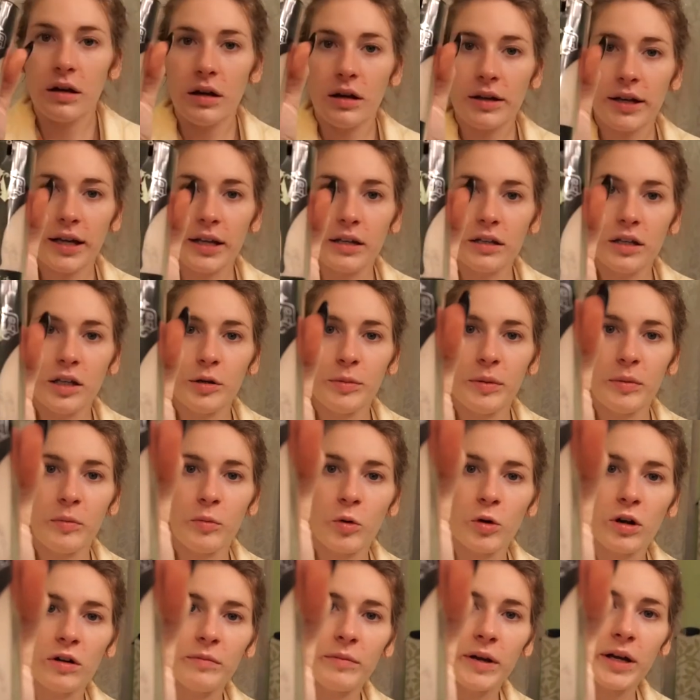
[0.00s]
I'll get a little bit
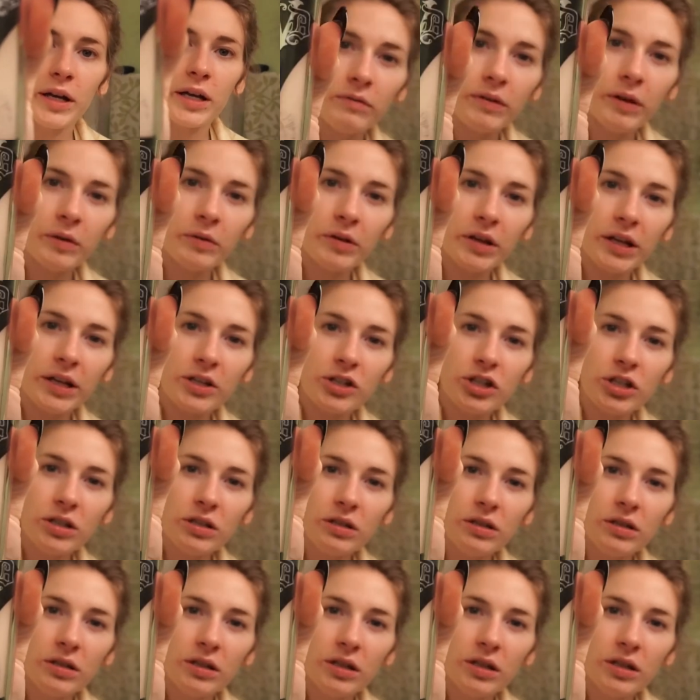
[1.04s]
more of my foundation.